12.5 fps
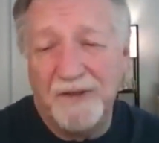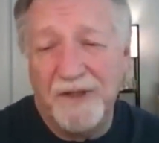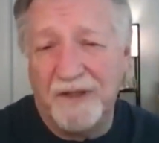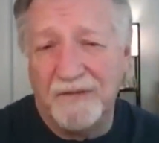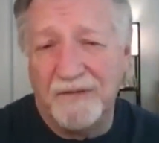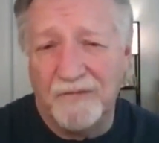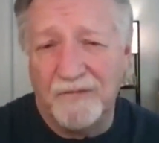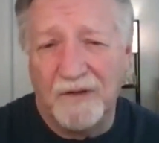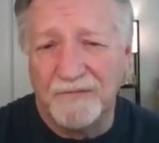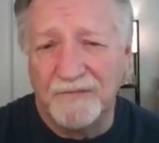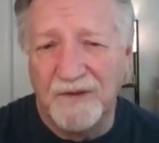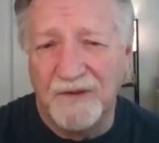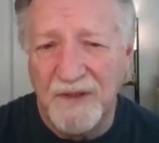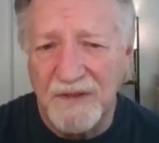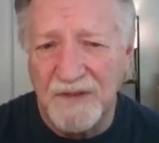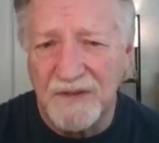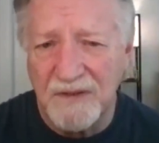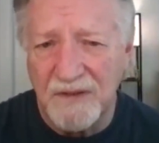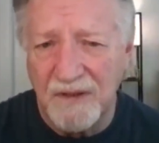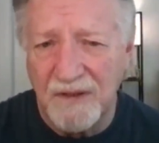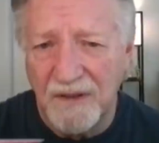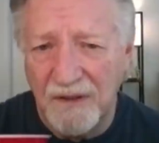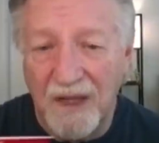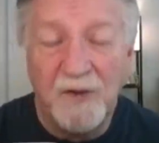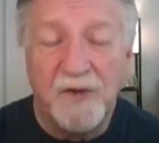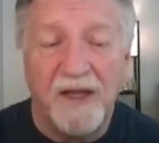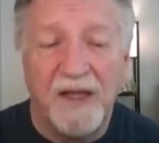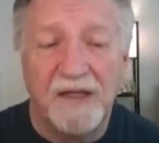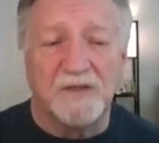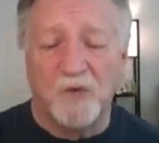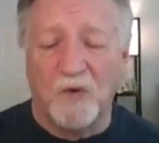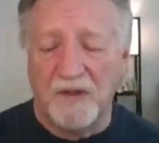in the business. I mean, you can't just walk into a,